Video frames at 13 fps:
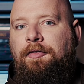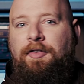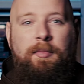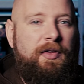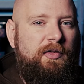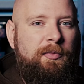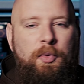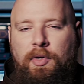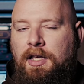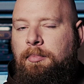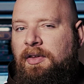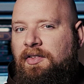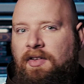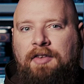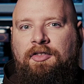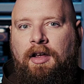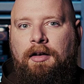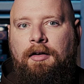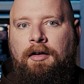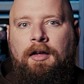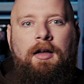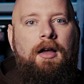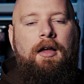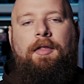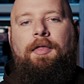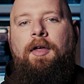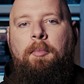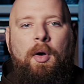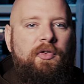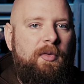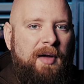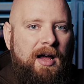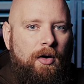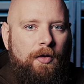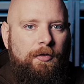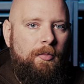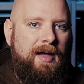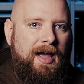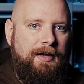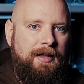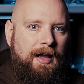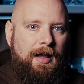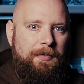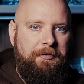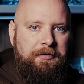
from a spooky position the most powerful bad guy on the